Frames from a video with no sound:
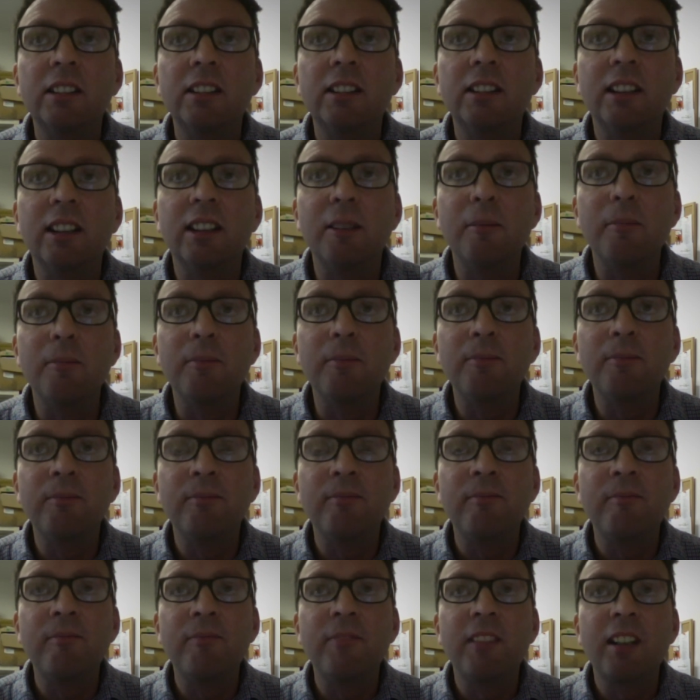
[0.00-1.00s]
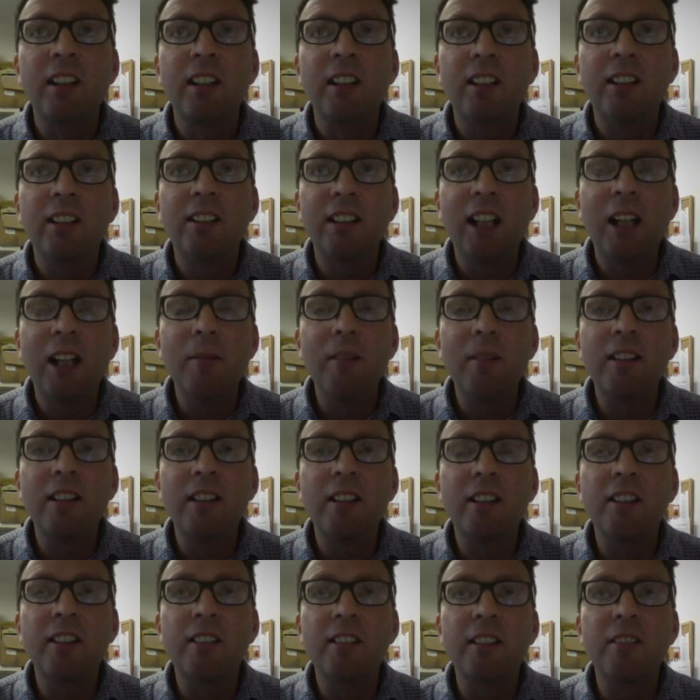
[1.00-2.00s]
Um,
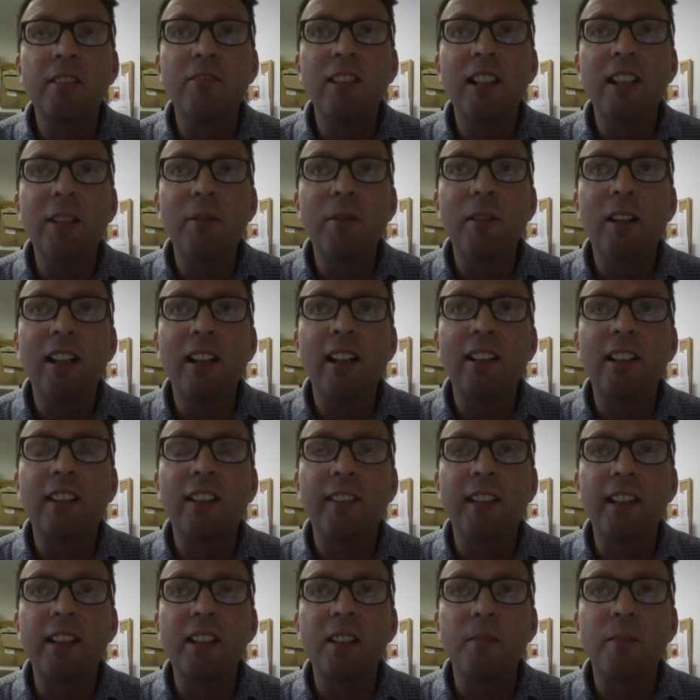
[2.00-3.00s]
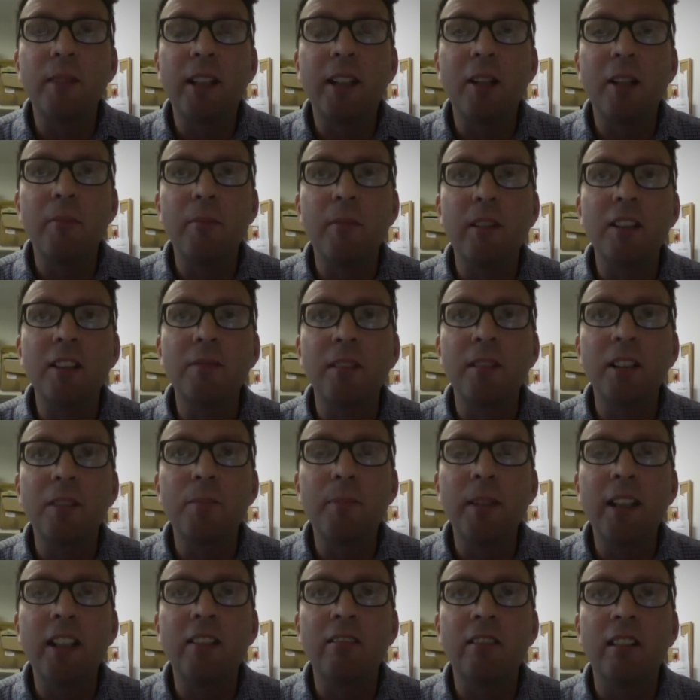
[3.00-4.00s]
Amazon could do really well out of this and become much, much
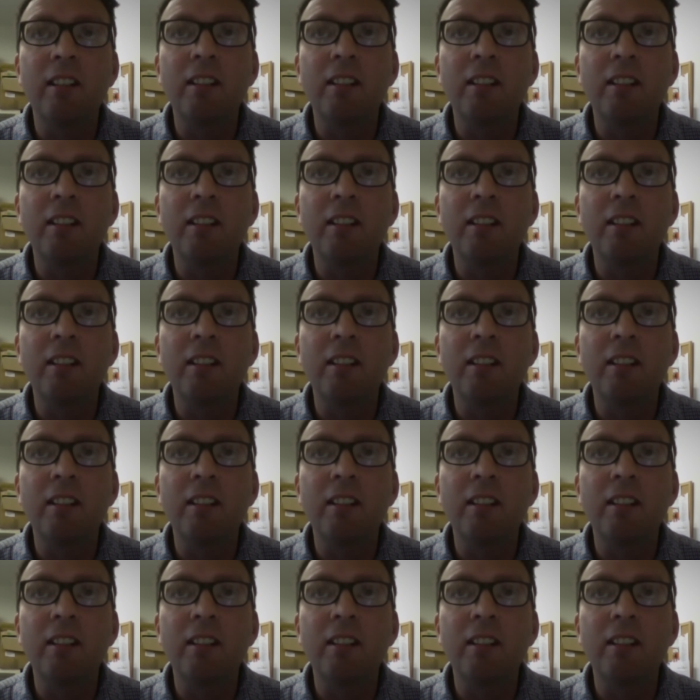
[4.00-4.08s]
bigger.